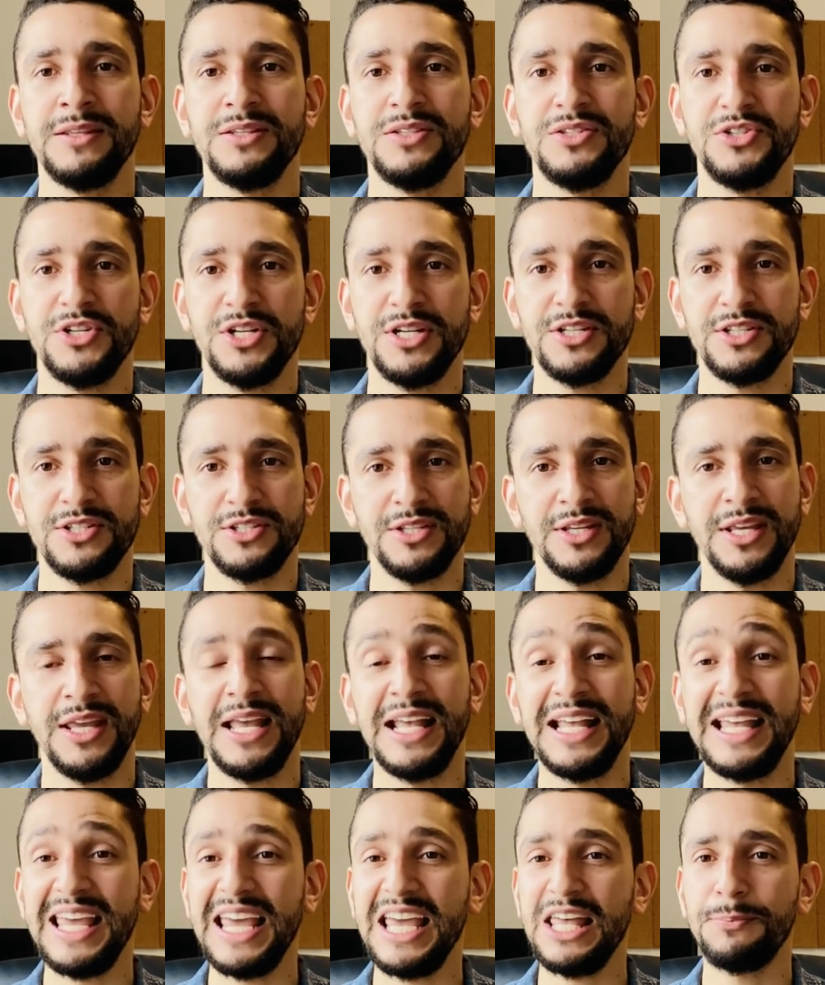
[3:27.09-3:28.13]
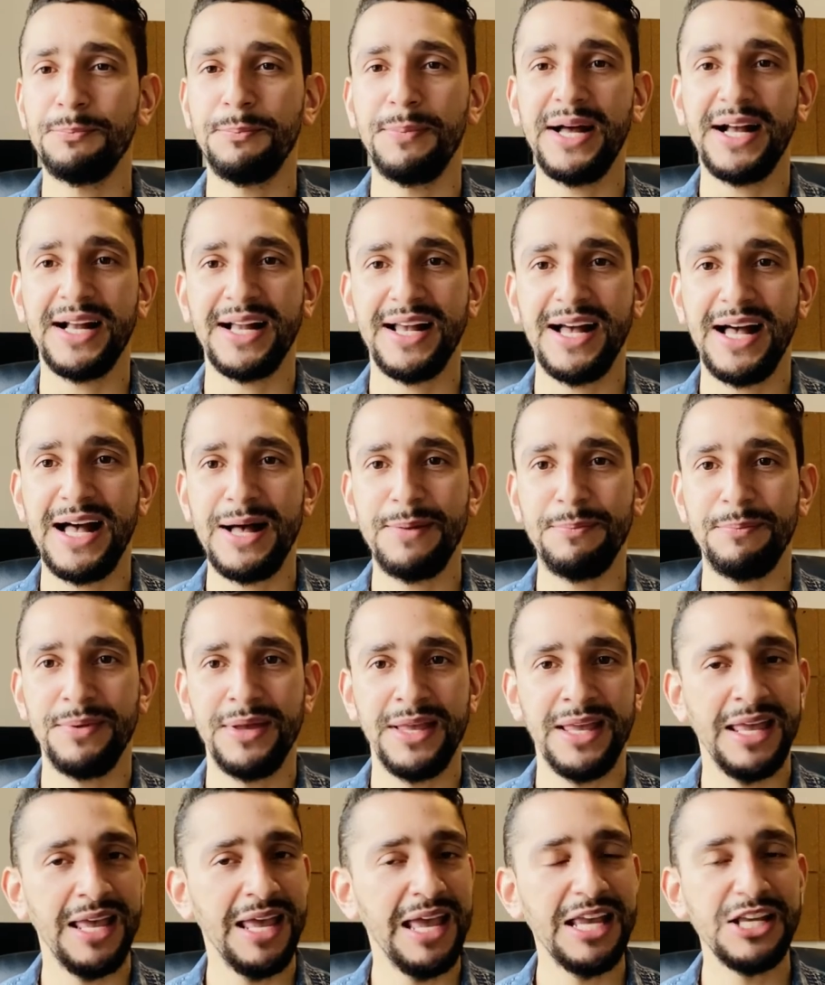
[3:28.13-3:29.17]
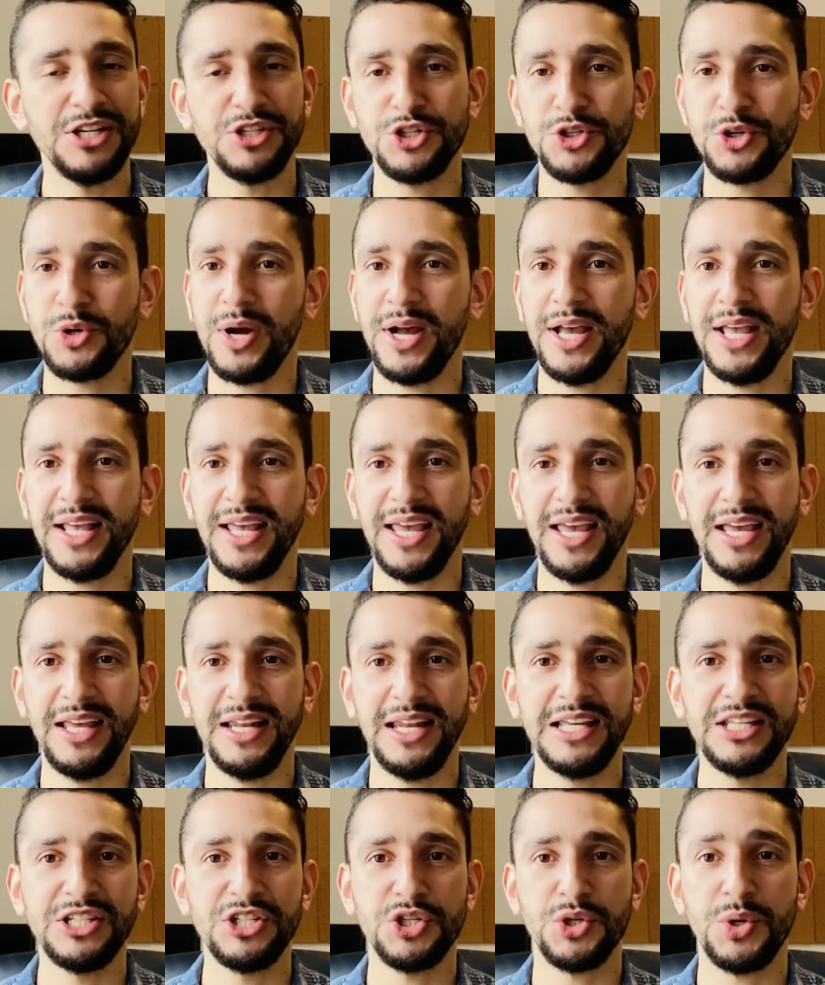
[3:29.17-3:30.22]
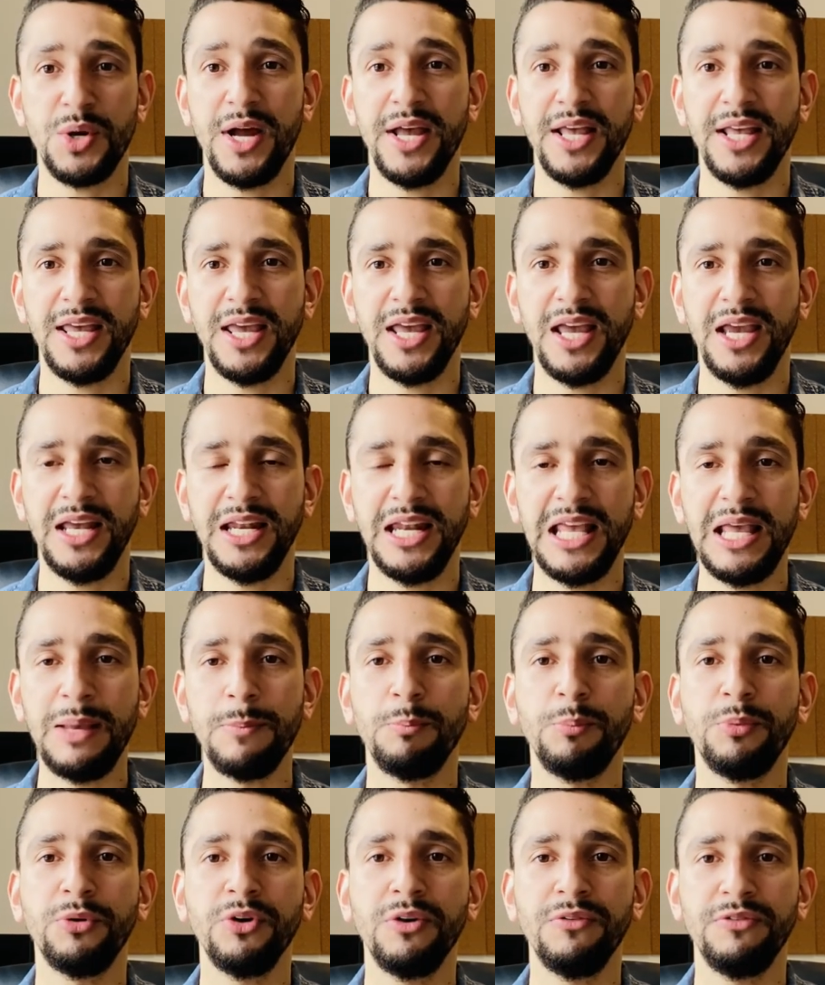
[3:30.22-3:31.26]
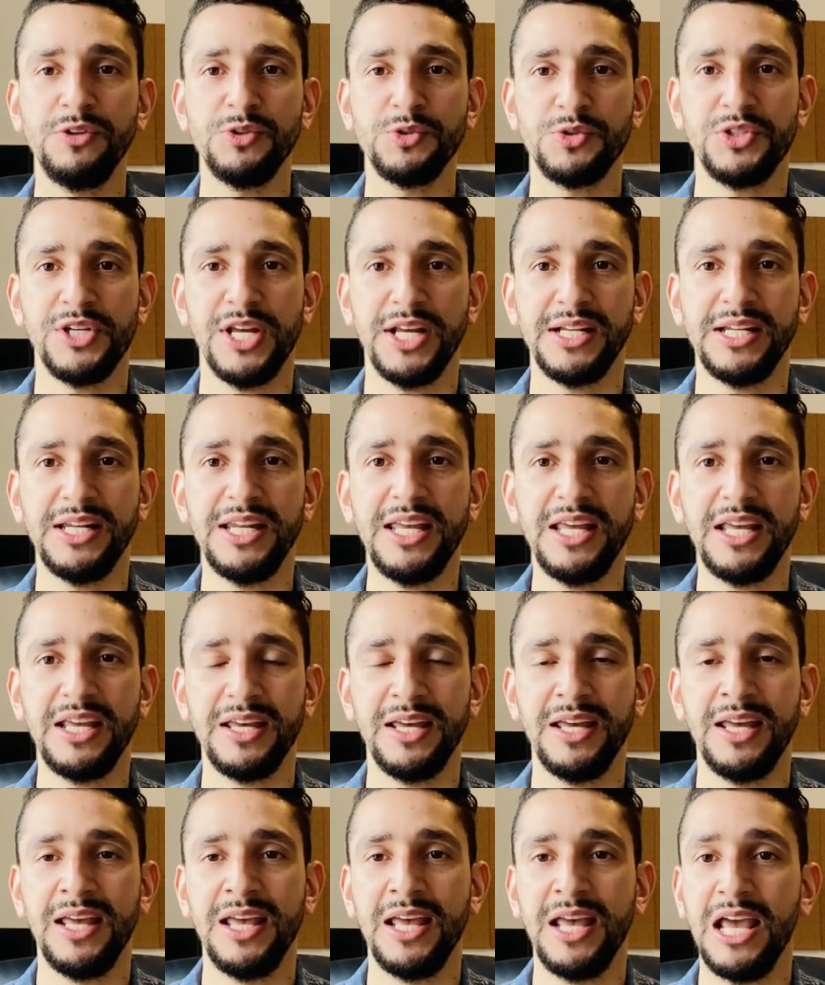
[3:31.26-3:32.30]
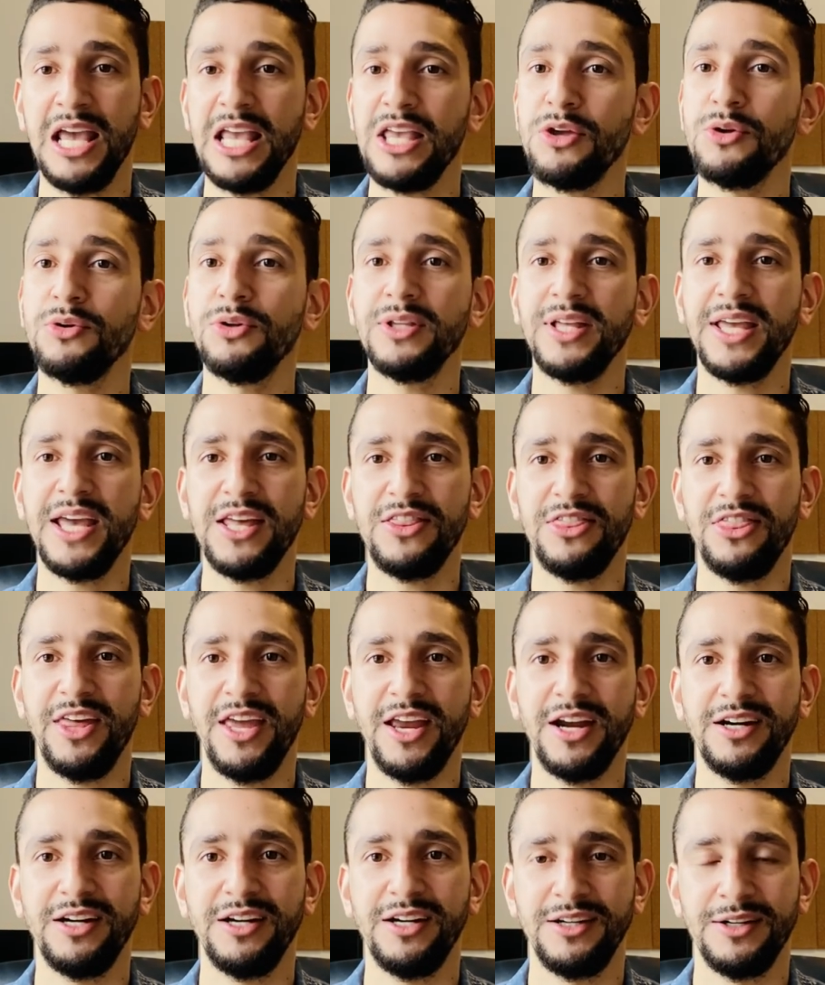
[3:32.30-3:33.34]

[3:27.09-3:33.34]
Just get back up and try again and try again. Improve your technique and you'll get there.